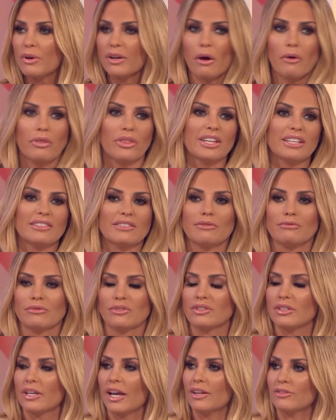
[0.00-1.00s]
I think he's even
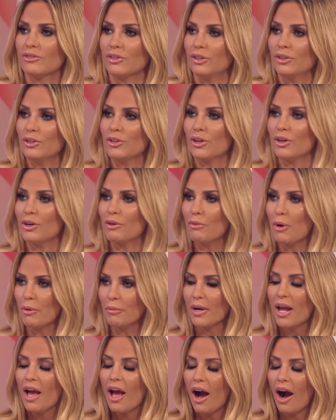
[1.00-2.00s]
scared to look at a
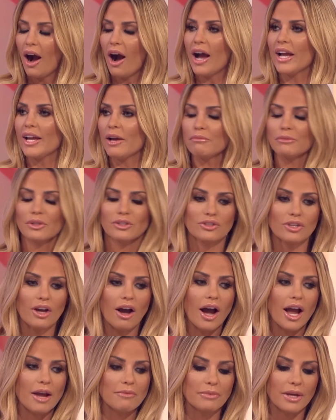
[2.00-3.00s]
woman. I am the type
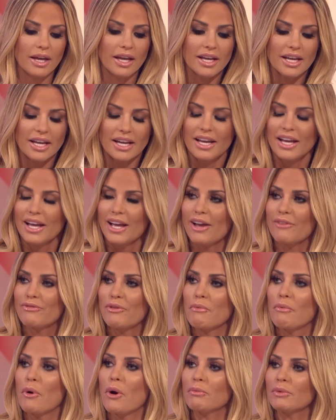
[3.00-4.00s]
that if
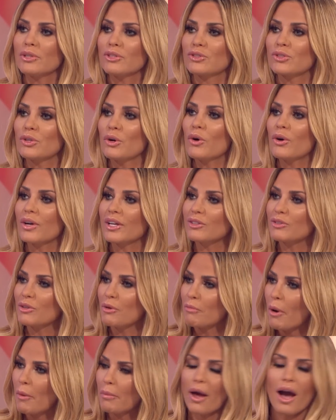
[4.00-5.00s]
a woman's talking to
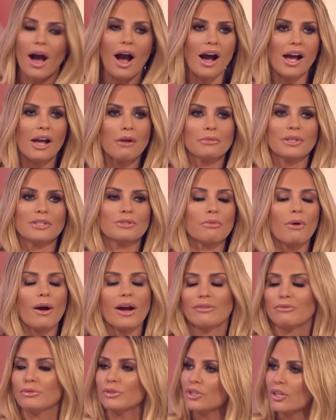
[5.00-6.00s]
him, I'm like, hi, I'm his
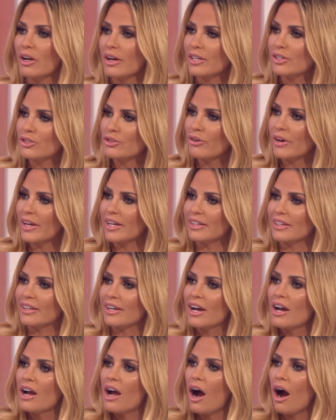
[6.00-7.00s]
wife. Would you like a
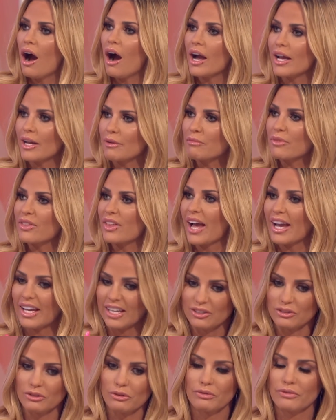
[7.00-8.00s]
drink? I am that
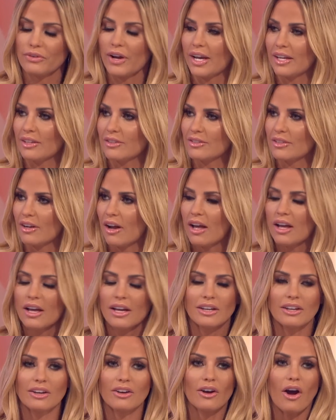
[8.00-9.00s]
in your face.
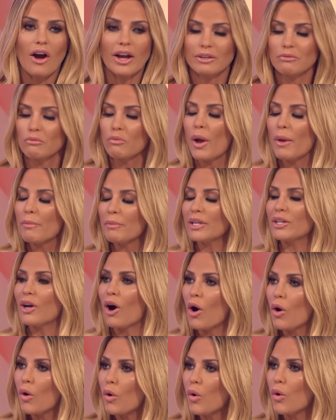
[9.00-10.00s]
Like, women
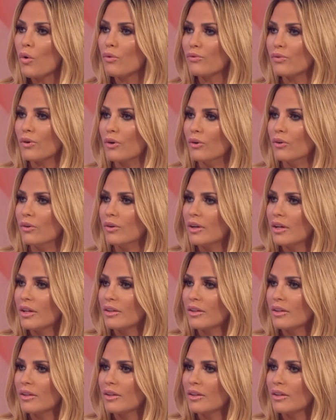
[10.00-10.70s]
are awful.